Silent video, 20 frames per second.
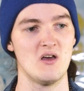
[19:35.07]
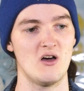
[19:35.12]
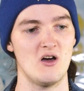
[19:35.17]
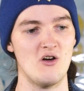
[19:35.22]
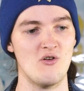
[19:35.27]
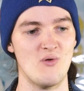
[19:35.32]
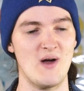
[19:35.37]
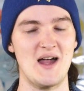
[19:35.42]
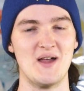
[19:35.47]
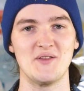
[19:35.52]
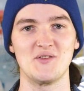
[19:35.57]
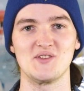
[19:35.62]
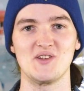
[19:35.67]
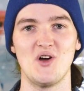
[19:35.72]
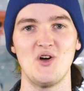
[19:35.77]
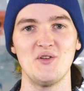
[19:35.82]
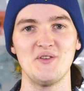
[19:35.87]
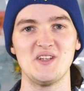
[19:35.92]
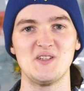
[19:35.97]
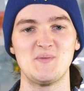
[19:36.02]
oh wow, there's
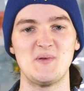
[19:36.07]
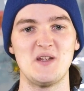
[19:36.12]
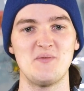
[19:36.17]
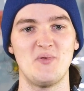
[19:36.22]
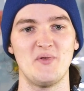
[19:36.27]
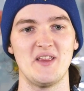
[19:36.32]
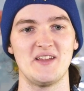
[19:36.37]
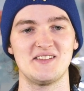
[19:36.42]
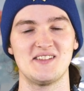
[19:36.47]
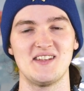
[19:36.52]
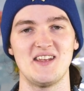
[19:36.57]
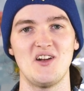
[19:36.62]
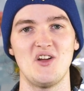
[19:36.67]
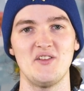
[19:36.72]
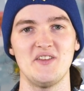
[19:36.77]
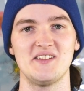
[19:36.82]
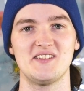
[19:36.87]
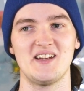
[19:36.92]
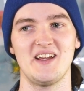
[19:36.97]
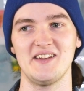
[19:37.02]
all these people that said all
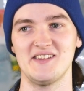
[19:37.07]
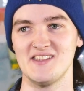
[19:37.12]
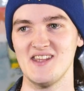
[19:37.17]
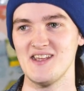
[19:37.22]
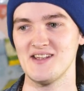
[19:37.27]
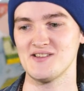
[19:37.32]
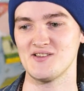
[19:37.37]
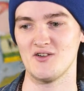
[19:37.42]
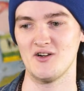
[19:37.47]
these nice things,